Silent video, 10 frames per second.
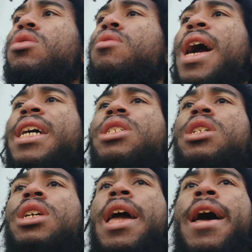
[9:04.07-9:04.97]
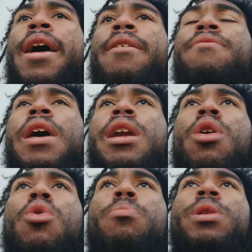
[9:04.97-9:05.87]
you actually have that
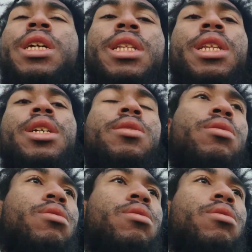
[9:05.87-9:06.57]
open-ended